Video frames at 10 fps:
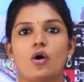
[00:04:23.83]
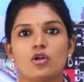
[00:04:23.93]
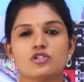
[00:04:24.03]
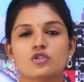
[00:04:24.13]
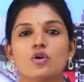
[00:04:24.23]

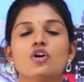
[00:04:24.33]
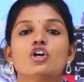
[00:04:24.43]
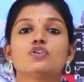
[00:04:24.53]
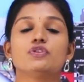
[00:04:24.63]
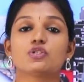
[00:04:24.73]
Also,
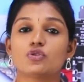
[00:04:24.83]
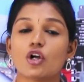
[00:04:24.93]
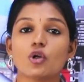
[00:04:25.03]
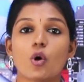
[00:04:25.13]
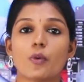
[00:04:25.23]
we should
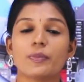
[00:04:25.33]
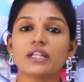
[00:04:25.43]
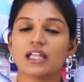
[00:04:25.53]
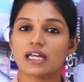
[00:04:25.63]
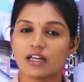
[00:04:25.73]
not
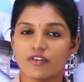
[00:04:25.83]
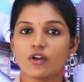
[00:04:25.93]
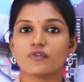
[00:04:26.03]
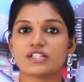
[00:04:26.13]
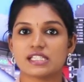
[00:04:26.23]
open the cover
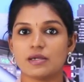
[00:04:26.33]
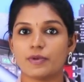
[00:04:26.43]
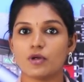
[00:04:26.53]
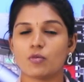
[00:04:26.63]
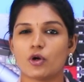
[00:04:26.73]
of the
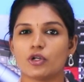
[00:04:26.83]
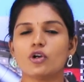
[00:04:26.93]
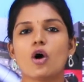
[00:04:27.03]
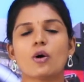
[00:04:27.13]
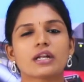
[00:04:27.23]
CPU module
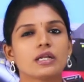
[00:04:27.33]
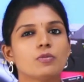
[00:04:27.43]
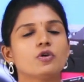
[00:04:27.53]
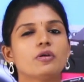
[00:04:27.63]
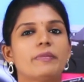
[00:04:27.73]
or
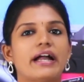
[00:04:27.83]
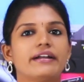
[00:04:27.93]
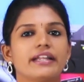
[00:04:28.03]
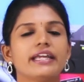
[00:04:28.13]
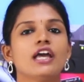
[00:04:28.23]
remove the
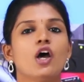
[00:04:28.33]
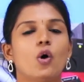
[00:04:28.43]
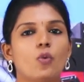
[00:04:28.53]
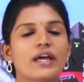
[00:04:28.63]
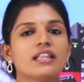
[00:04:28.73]
battery
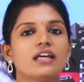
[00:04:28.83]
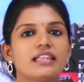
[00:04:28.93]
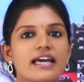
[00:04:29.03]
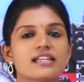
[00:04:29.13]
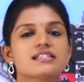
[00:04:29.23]
when
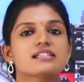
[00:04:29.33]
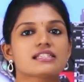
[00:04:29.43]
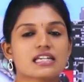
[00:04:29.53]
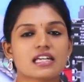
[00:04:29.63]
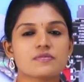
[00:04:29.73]
there is a
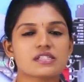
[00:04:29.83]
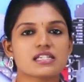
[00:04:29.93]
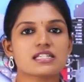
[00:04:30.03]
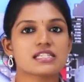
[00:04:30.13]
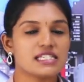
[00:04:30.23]

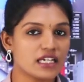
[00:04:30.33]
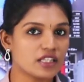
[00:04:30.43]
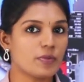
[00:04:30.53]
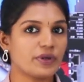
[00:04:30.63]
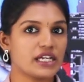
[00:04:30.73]
circumstance near
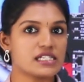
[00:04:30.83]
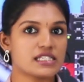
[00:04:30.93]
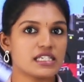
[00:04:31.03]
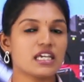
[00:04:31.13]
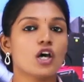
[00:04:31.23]
the
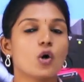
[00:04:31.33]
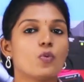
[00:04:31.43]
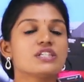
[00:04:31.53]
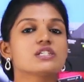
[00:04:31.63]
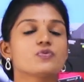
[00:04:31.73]
PLC
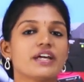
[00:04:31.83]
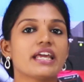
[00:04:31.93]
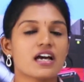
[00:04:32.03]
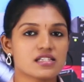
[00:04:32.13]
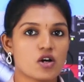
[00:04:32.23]
which is very
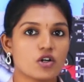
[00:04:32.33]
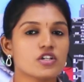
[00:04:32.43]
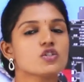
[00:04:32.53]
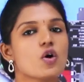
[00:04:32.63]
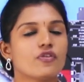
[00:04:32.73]

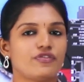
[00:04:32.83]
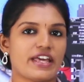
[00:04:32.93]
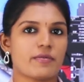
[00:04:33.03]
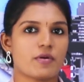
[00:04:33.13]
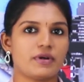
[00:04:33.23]
hazardous or
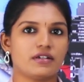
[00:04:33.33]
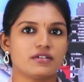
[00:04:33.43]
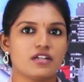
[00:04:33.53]
flammable.